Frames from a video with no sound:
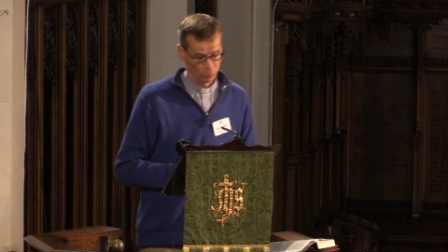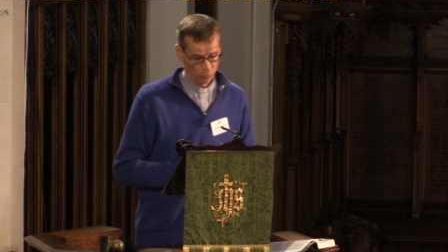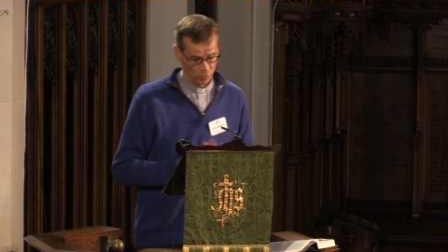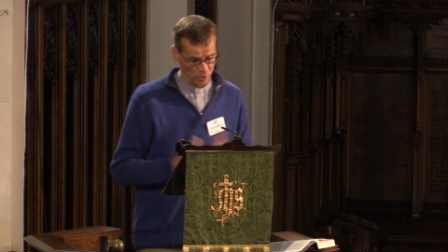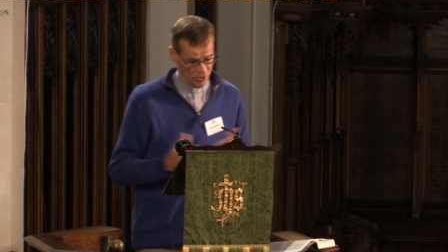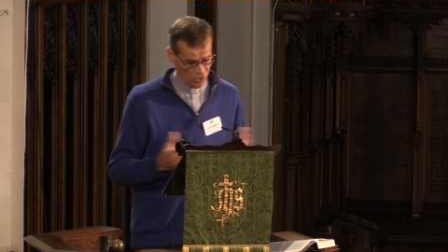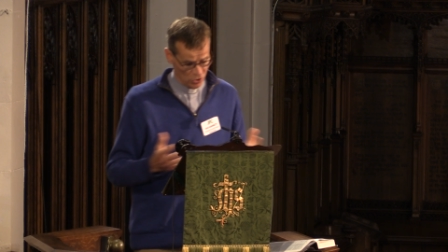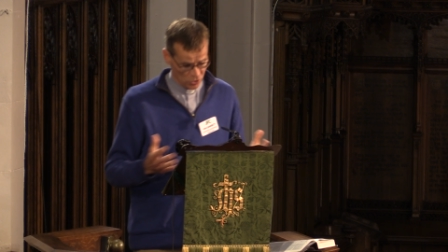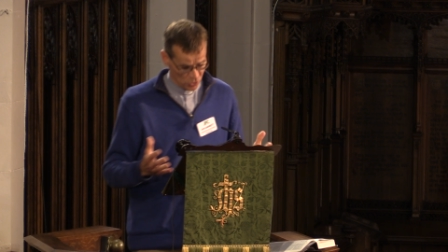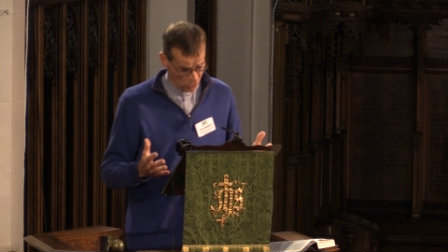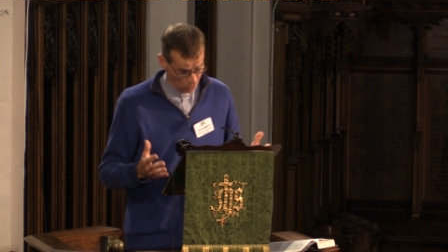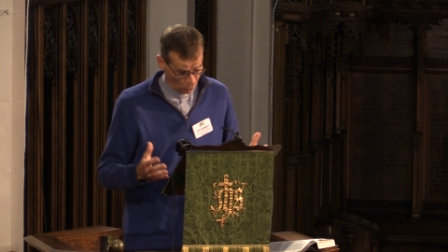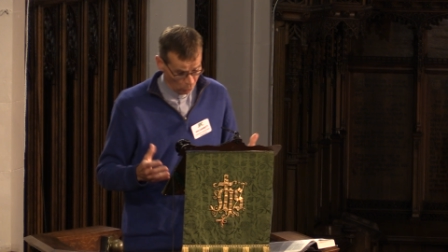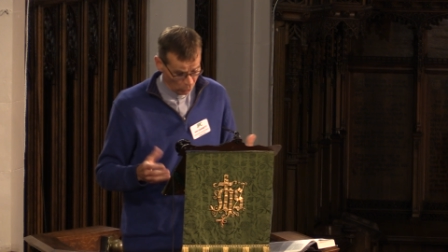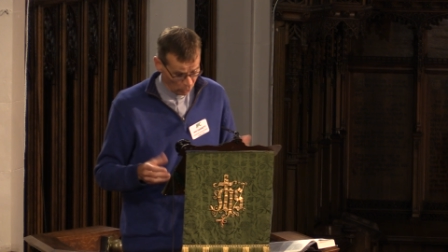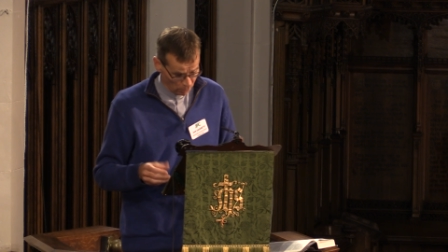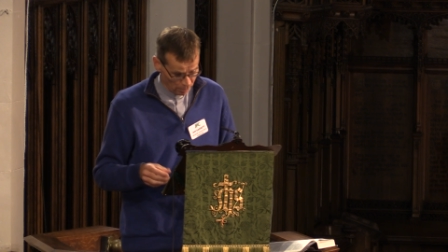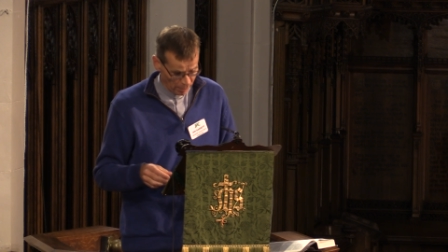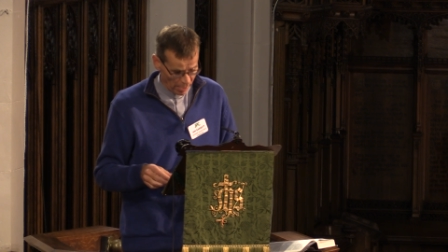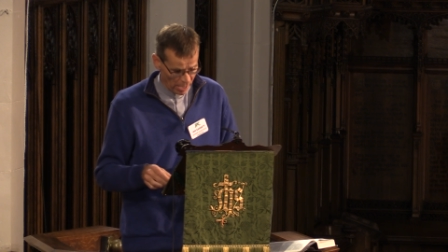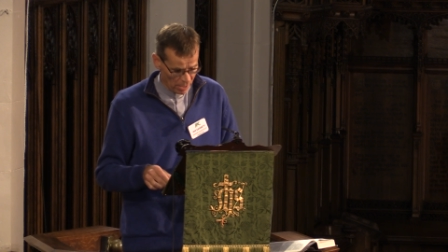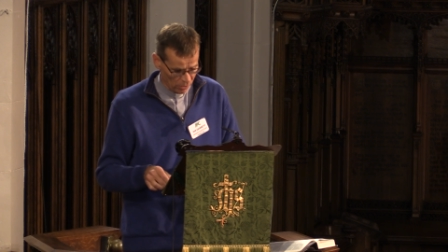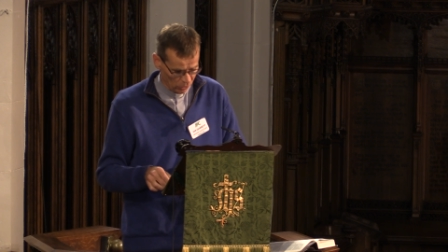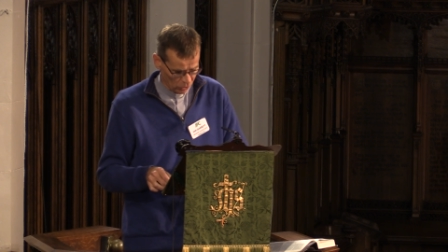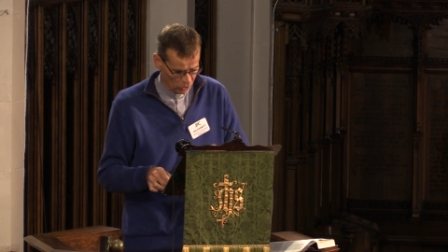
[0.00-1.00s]
which is all
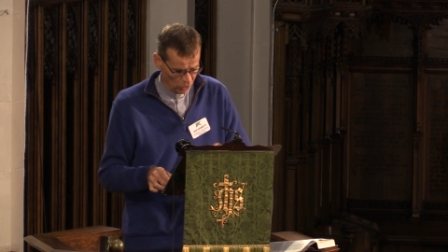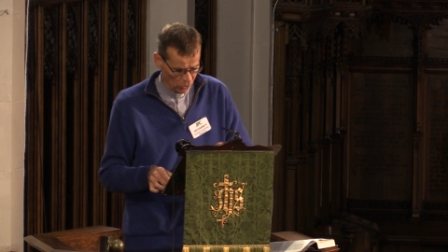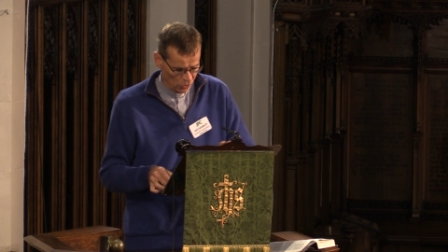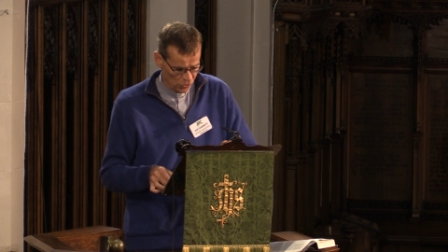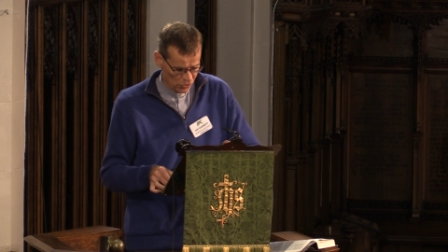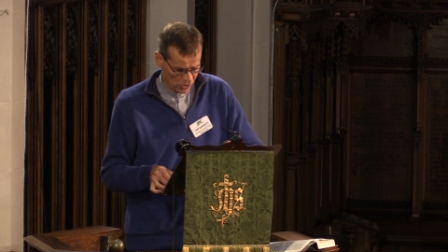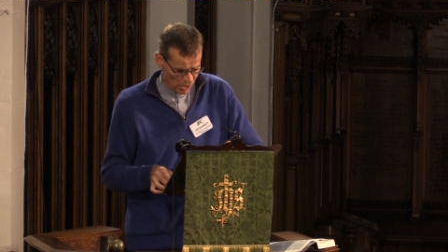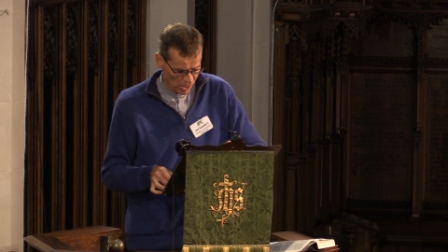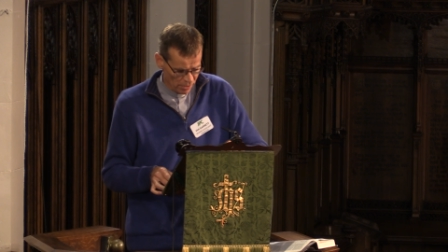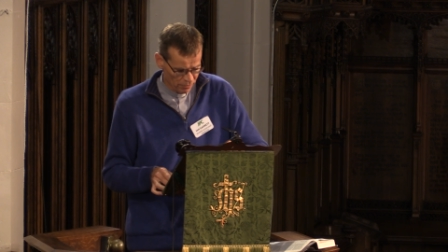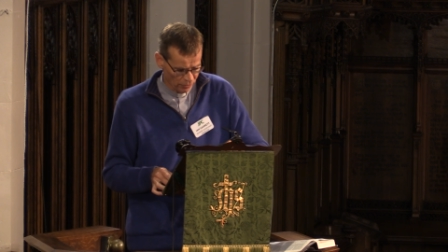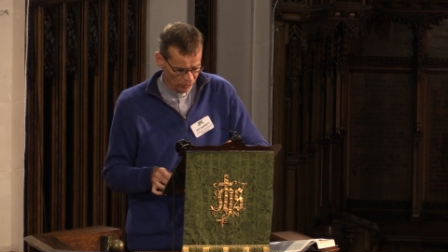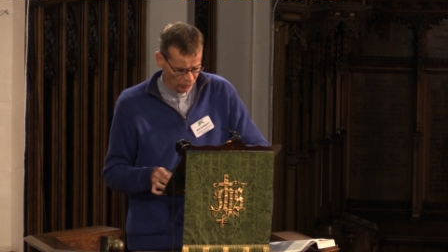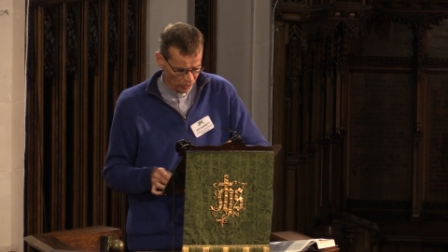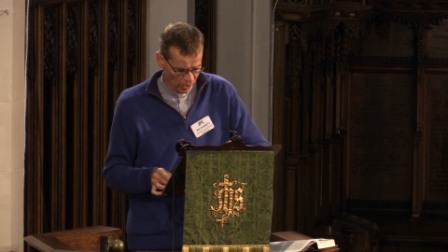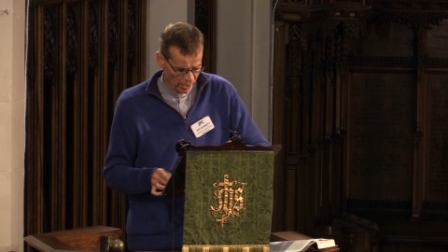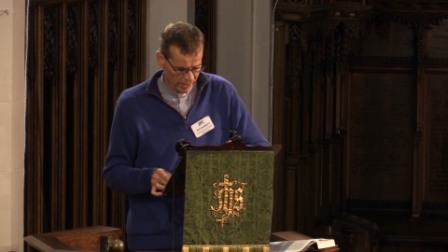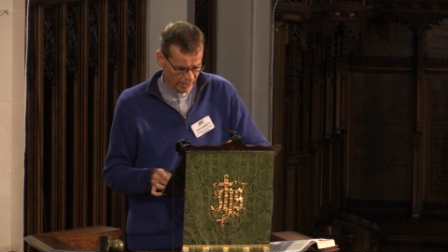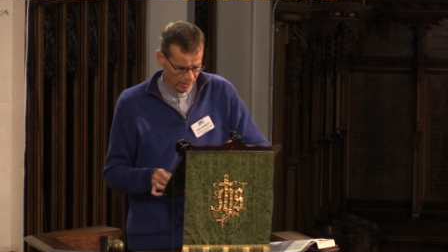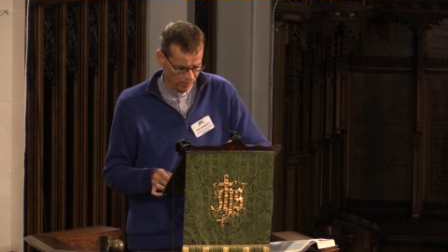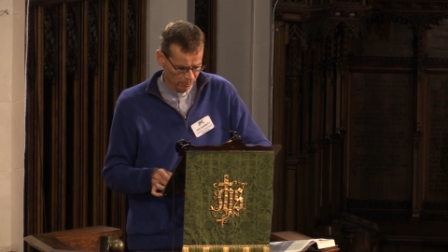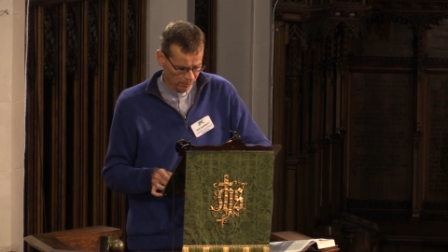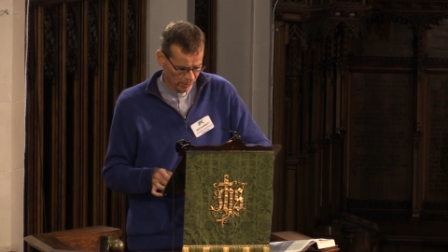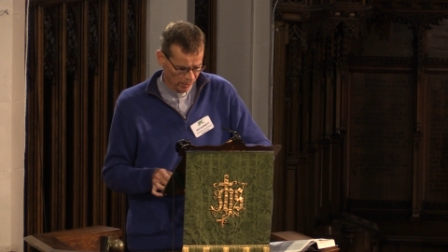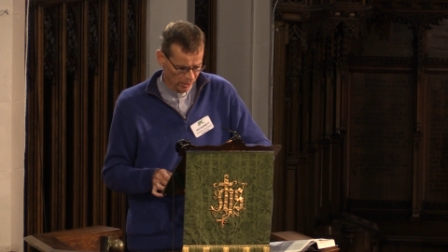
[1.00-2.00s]
about God's
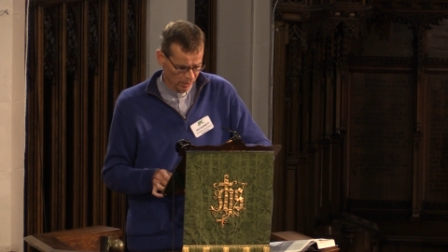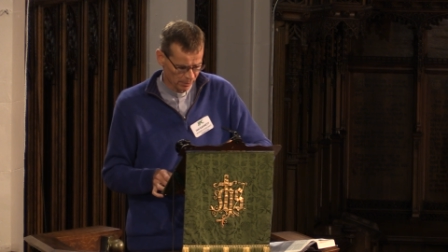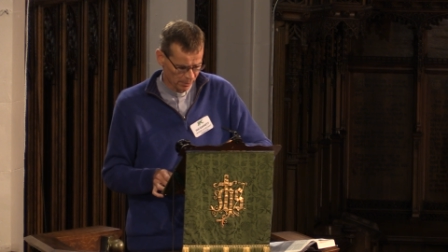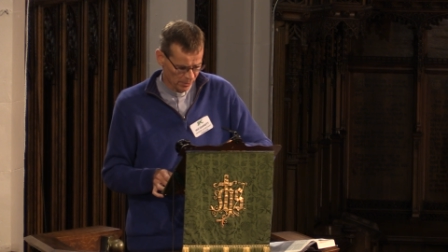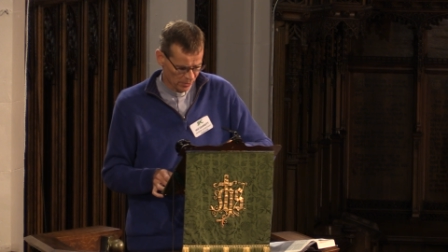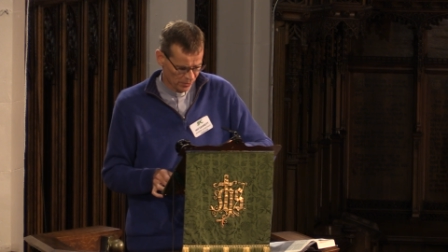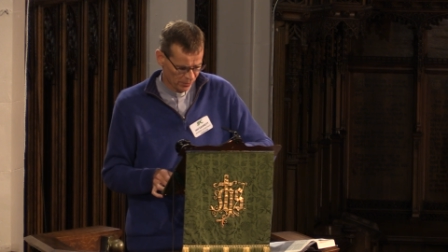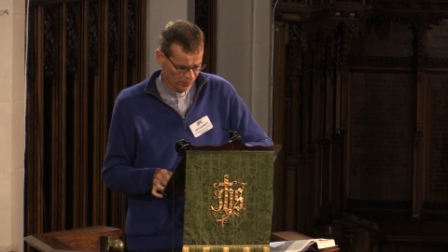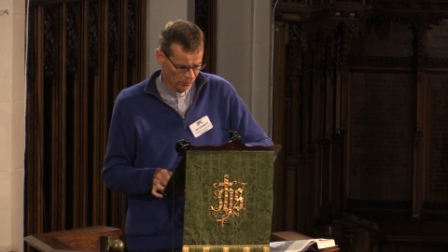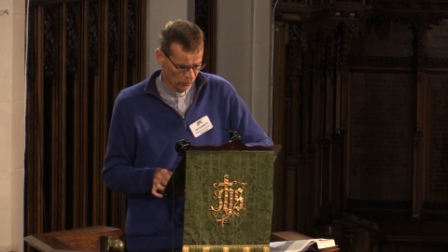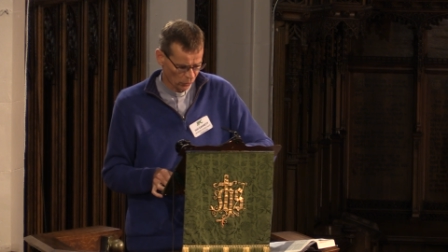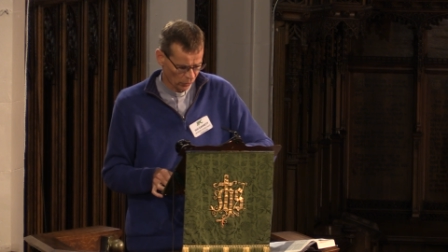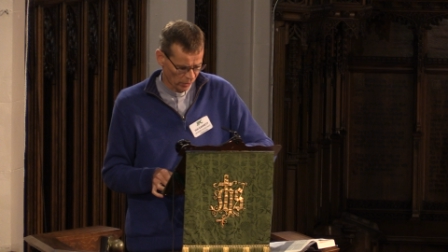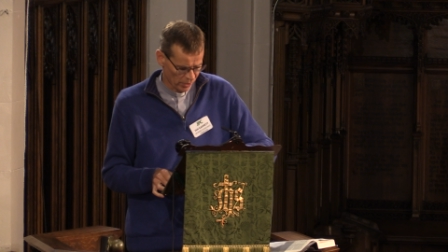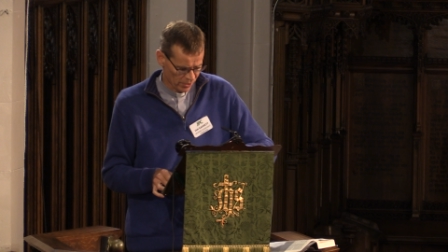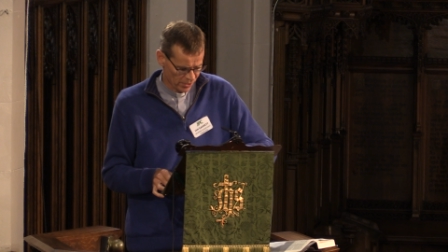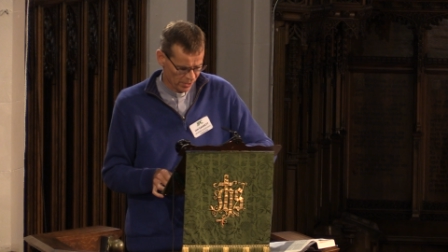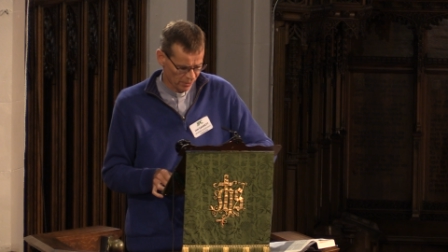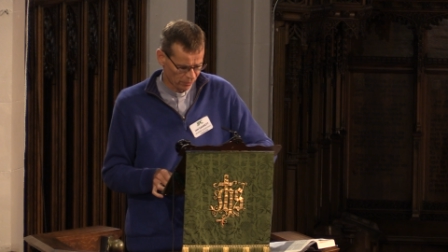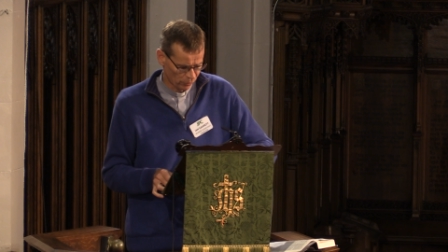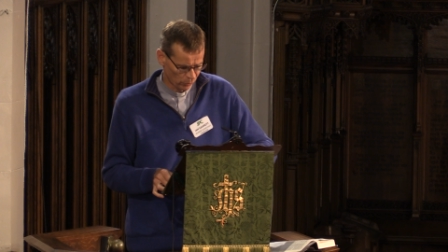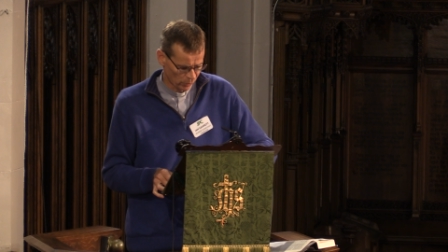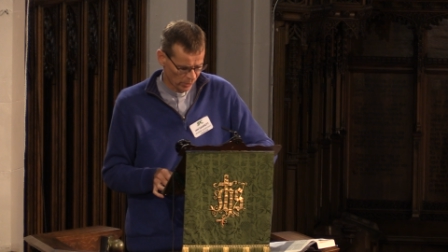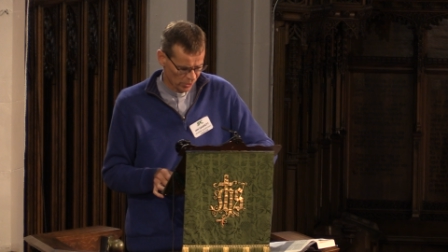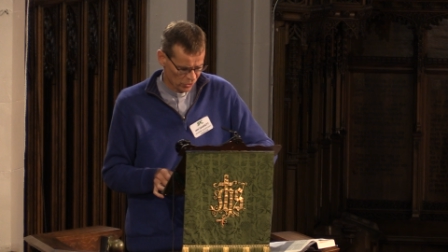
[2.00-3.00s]
overriding purpose for us
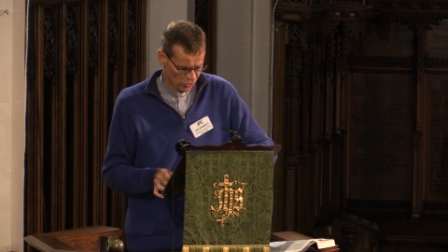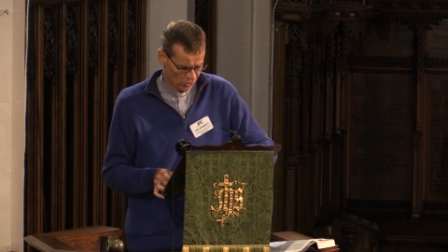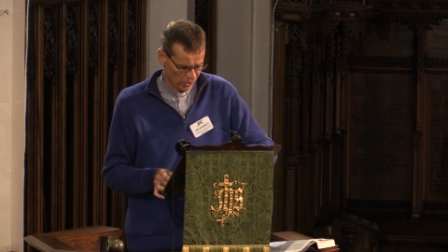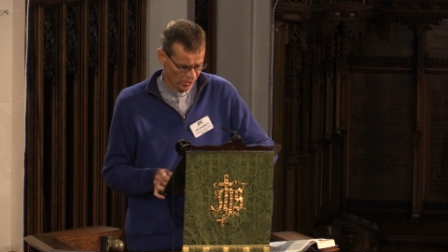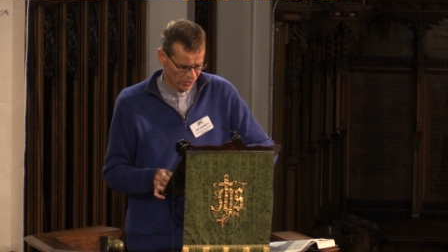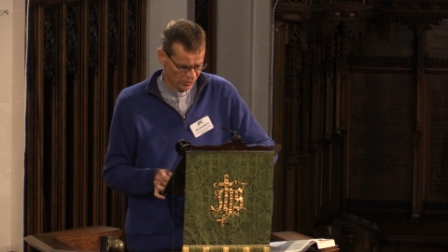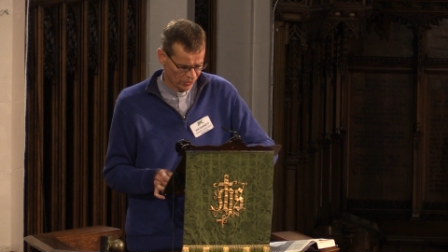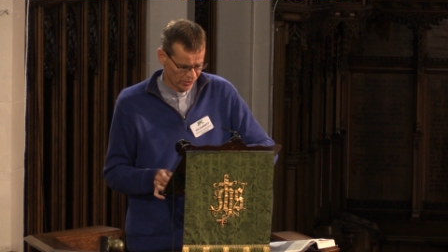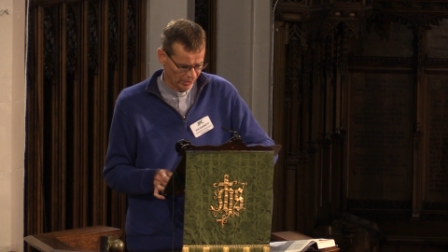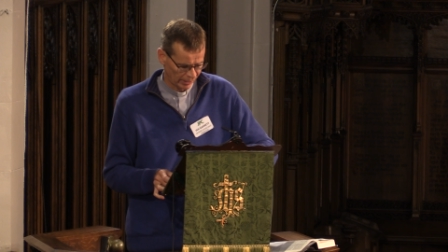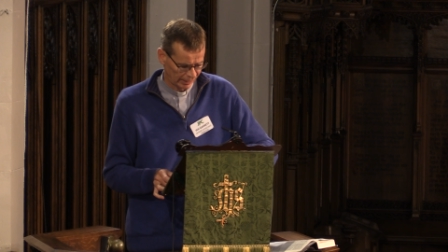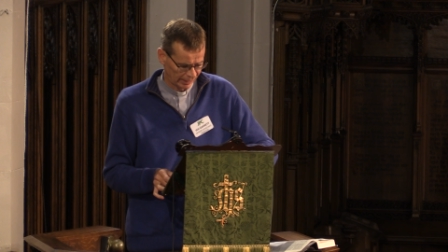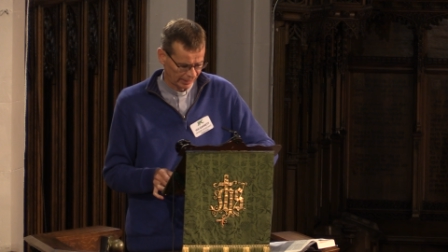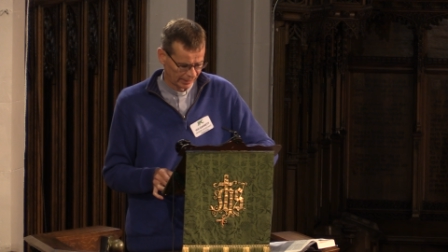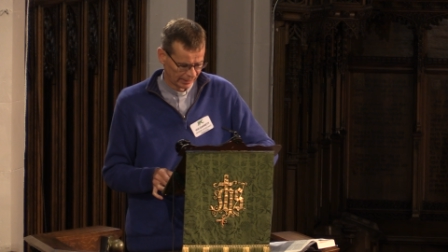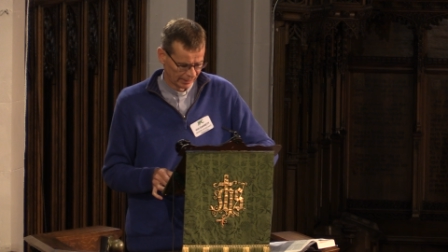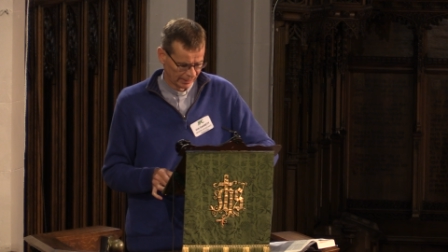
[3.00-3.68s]
if we're trusting